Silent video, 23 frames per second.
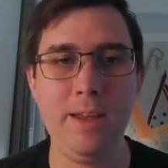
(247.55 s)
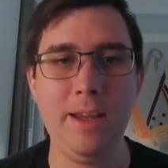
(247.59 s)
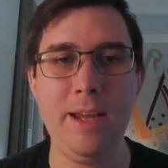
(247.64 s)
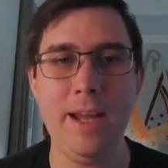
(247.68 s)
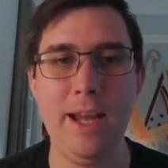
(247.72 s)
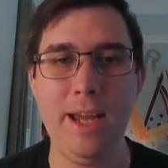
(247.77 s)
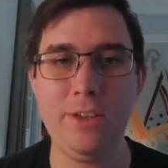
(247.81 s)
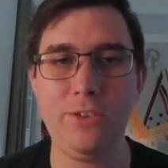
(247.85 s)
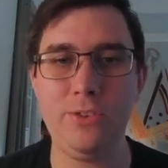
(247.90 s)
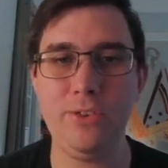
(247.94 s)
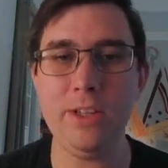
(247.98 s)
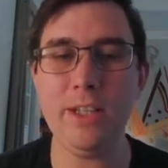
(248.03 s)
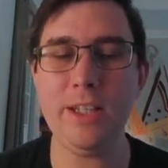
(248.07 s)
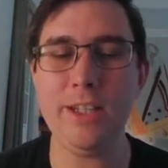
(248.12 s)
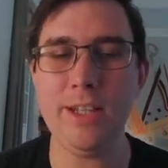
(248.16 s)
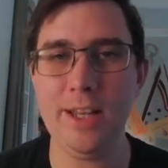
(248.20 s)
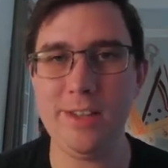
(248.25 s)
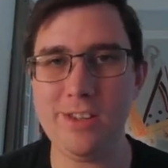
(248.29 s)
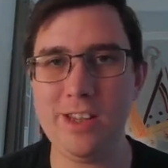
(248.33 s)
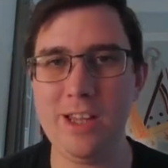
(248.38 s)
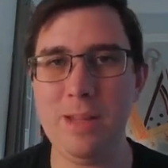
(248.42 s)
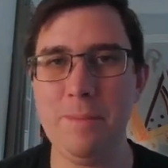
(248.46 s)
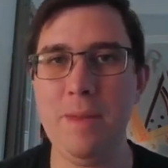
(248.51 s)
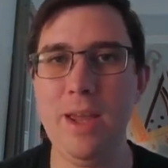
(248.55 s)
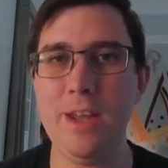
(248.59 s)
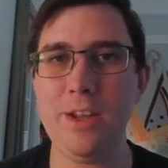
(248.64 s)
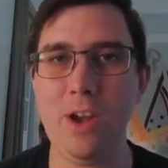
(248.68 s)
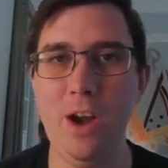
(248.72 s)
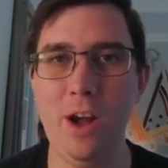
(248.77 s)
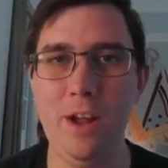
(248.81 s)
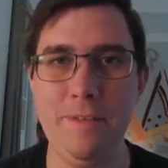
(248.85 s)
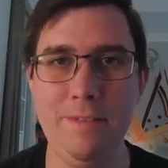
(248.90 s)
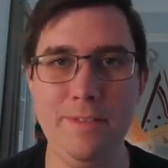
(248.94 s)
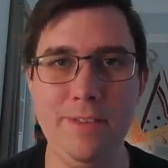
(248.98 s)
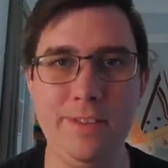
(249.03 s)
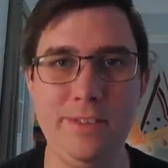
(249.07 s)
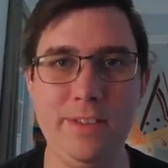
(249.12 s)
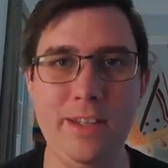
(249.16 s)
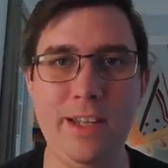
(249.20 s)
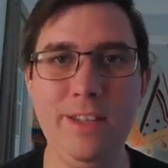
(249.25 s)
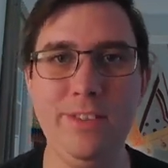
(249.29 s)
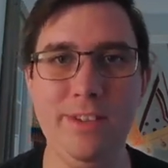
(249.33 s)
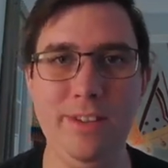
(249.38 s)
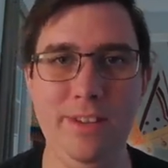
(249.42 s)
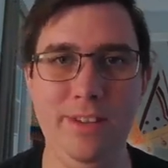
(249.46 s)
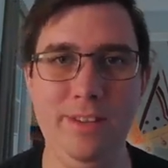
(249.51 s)
It's really nice that they make all of this
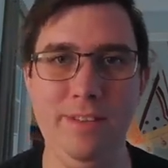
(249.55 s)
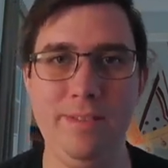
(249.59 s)
easy.